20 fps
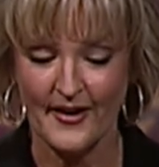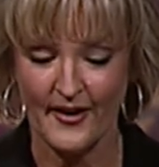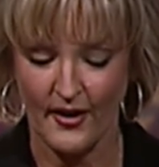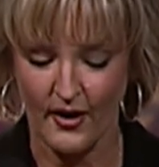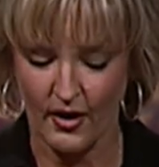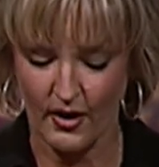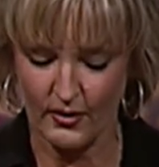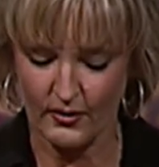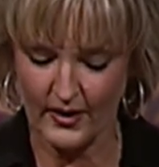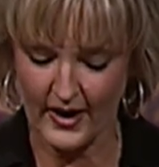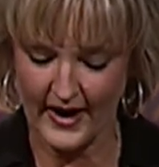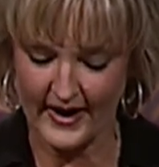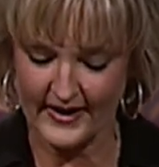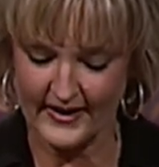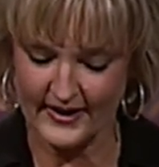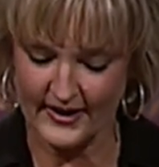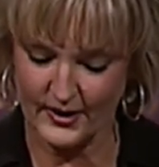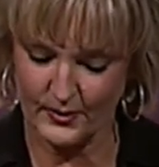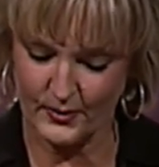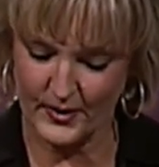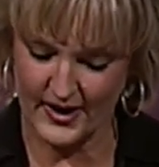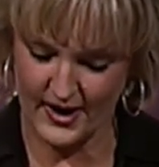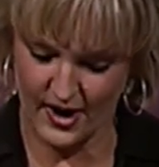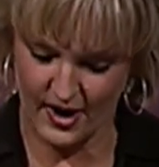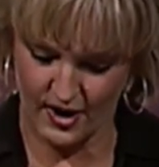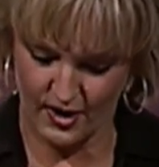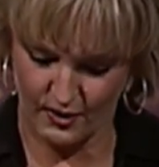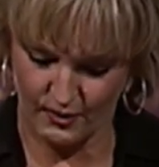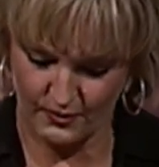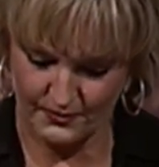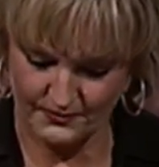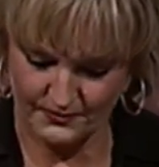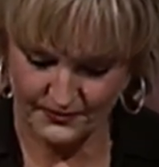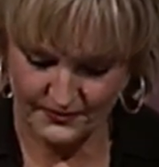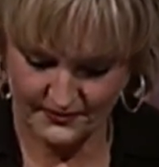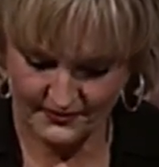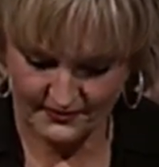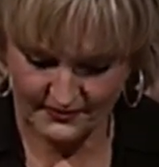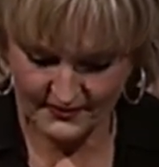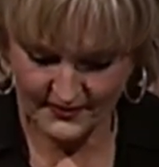All right, here we go.
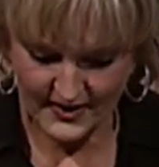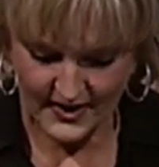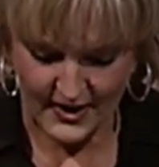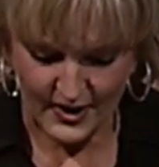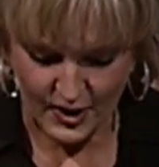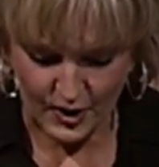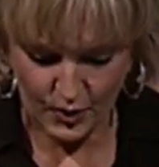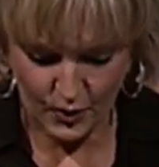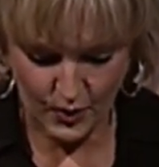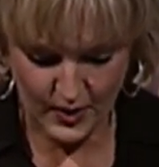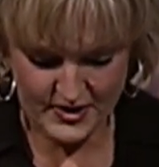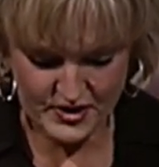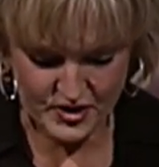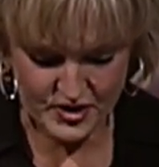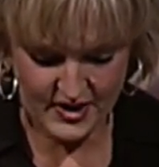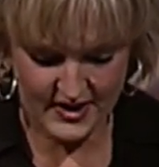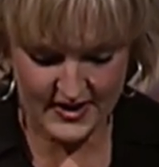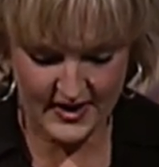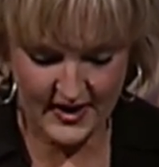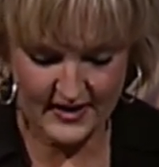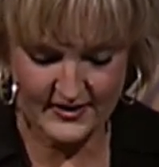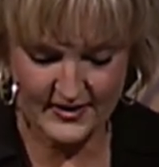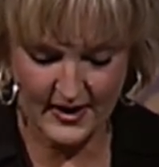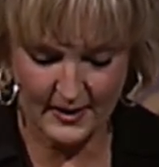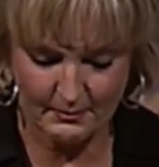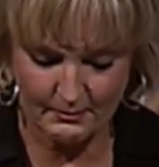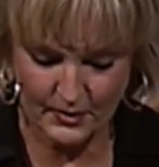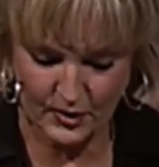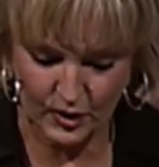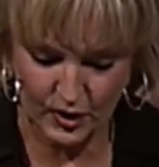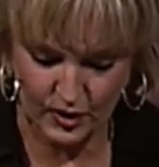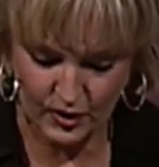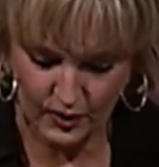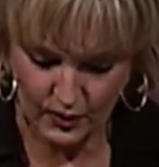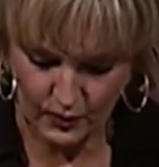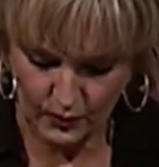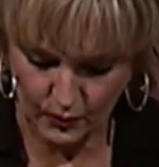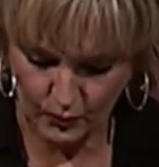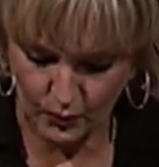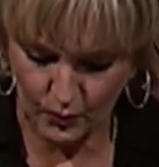Question number
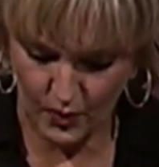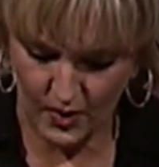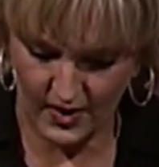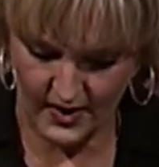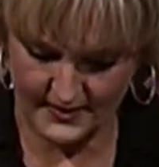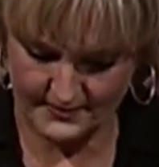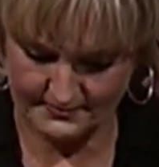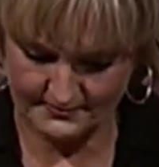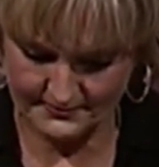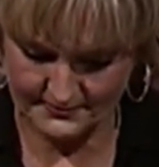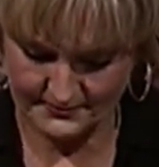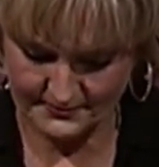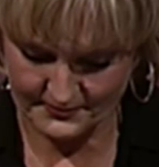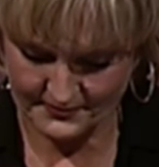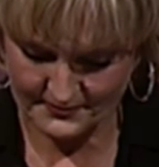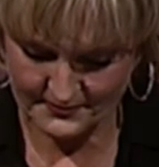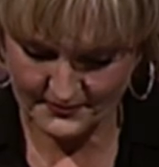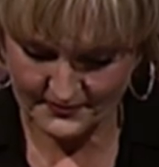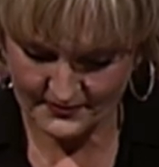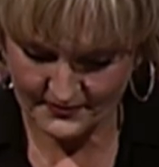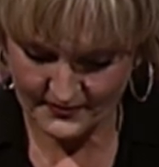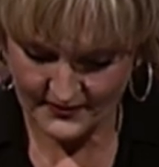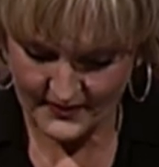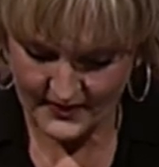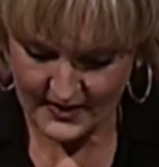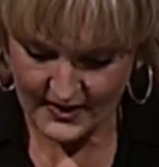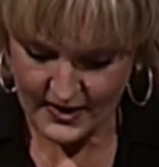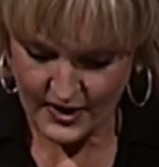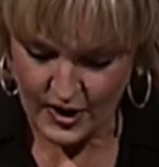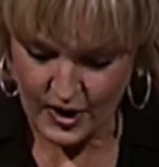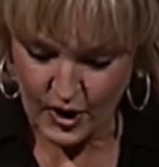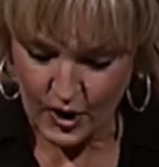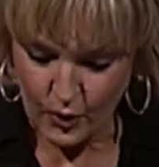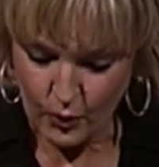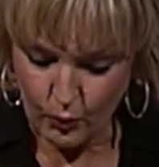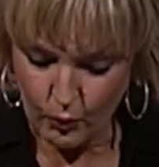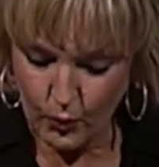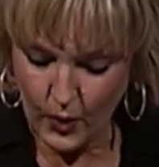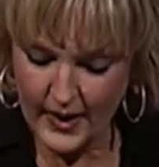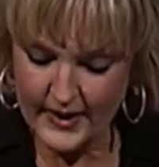one.
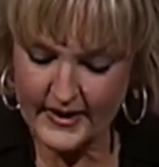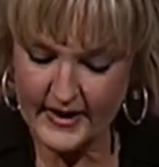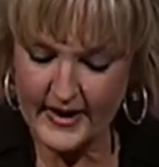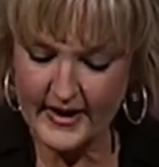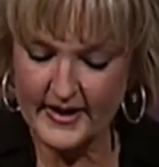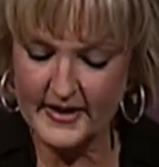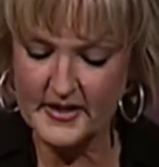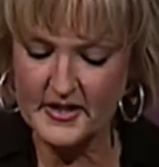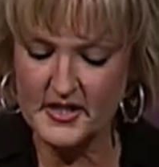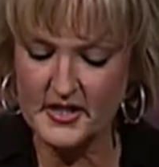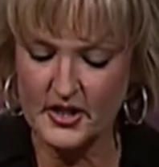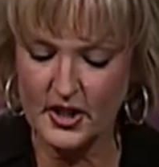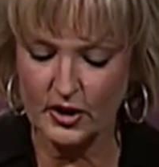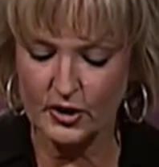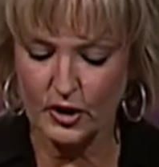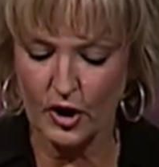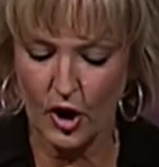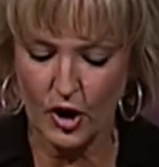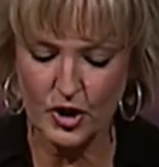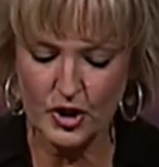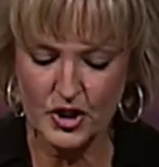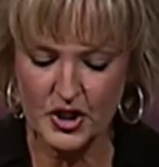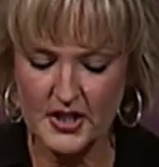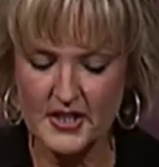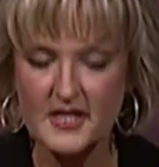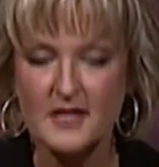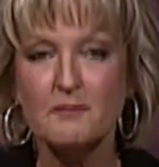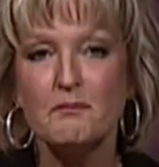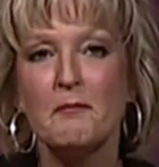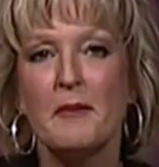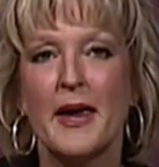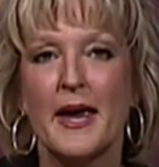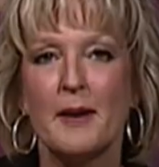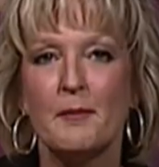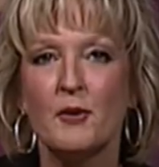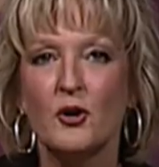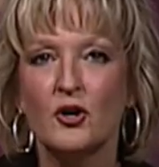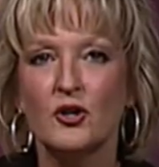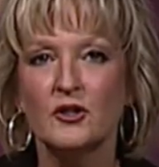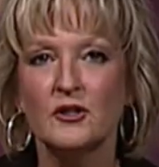What is the largest
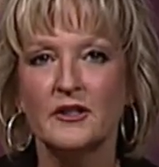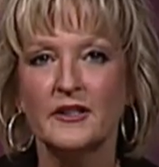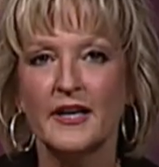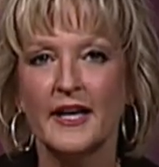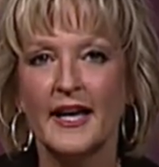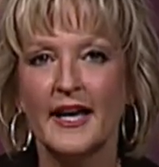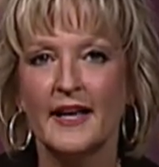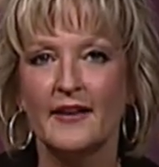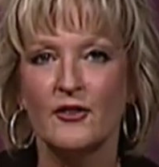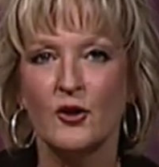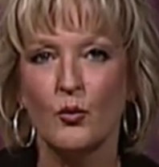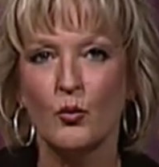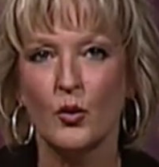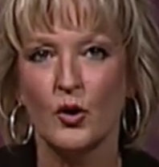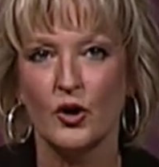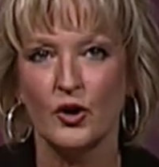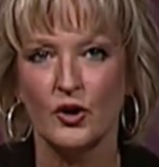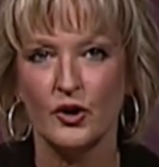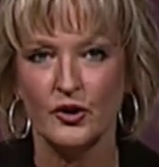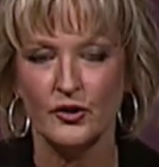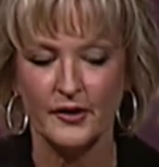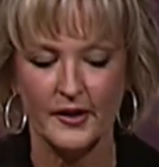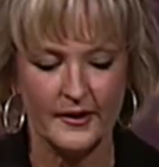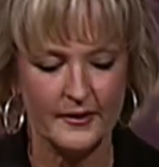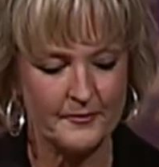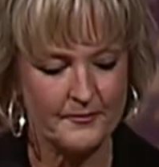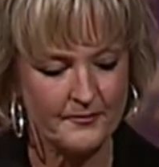mammal in the world?